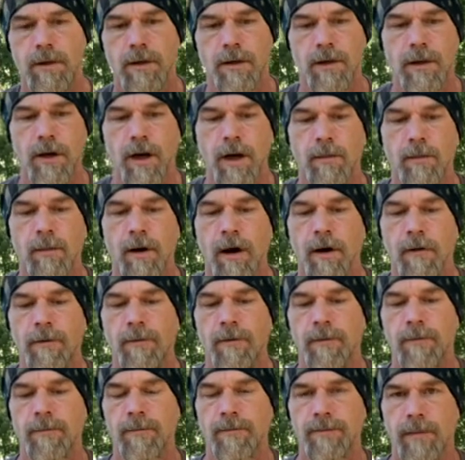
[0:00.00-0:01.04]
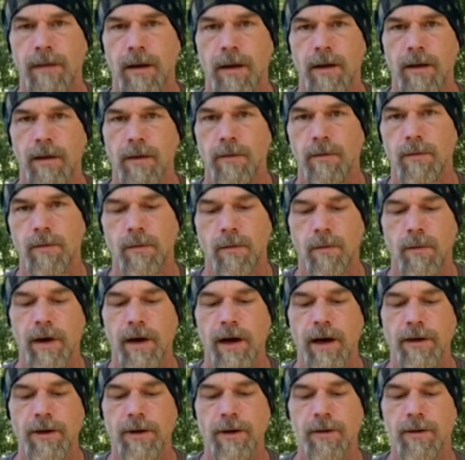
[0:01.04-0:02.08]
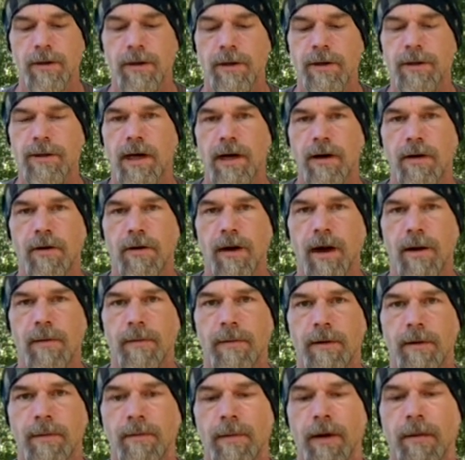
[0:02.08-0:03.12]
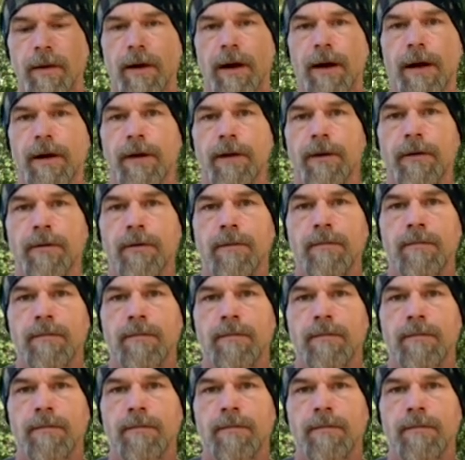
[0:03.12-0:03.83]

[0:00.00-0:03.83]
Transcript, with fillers: cut them off. The way I do it is I'll grab it by my hand and go